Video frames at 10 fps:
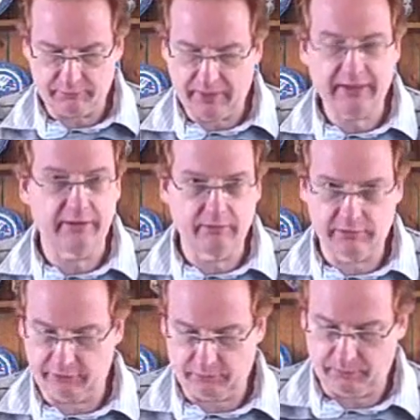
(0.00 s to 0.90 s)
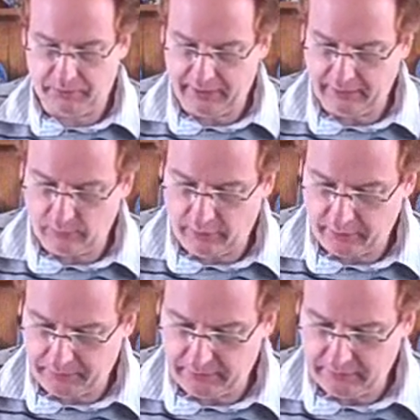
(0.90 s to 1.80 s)
I've made it just with plain
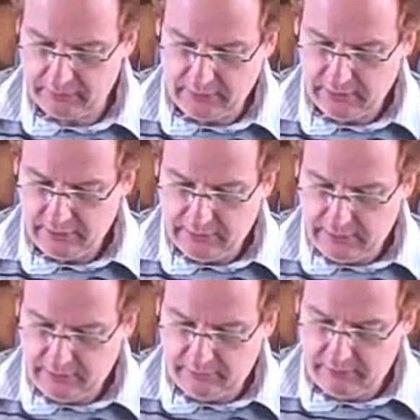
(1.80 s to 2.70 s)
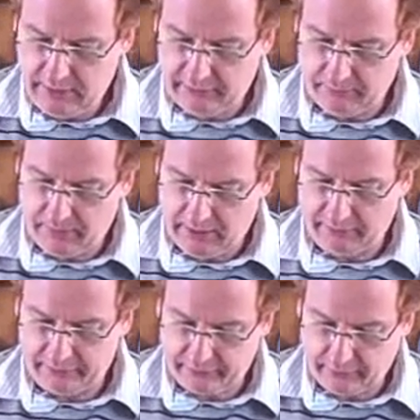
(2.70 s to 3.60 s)
white, but red is a
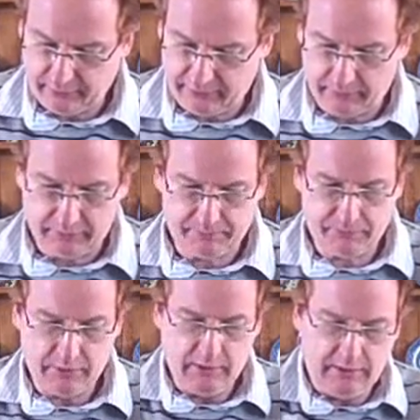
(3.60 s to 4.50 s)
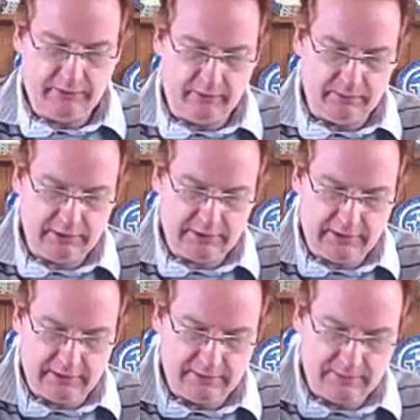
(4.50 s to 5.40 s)
marvellous concept. So we're just
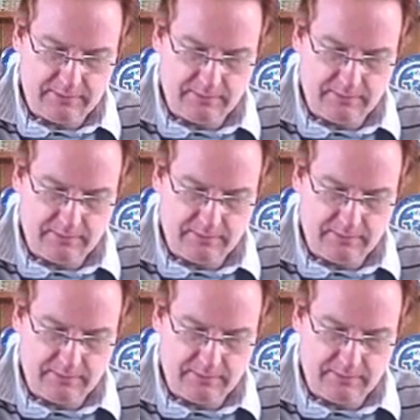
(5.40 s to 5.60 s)
going to